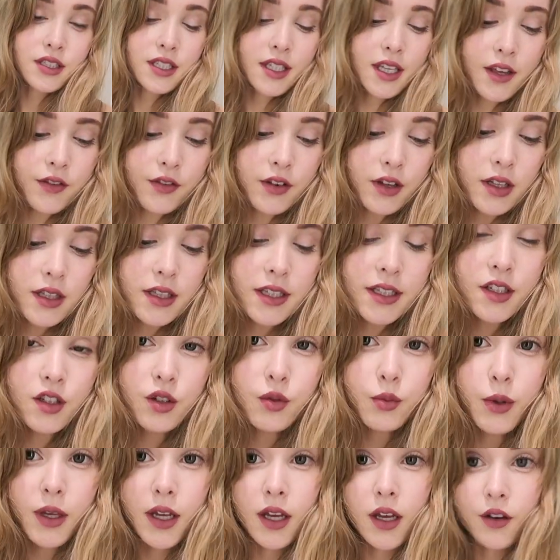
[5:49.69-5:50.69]
to give it a
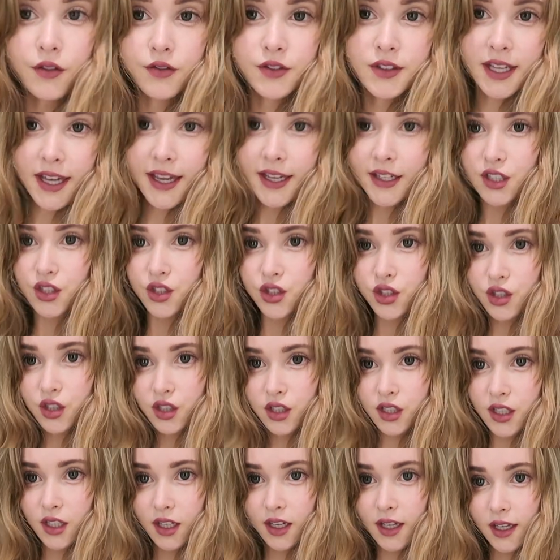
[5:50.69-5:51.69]
little bit of
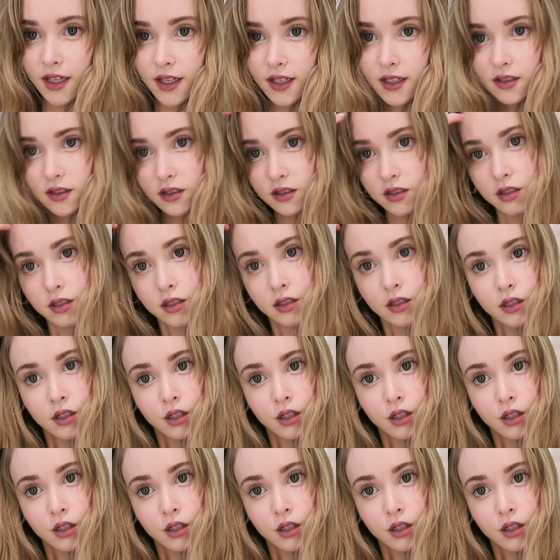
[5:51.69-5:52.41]
texture and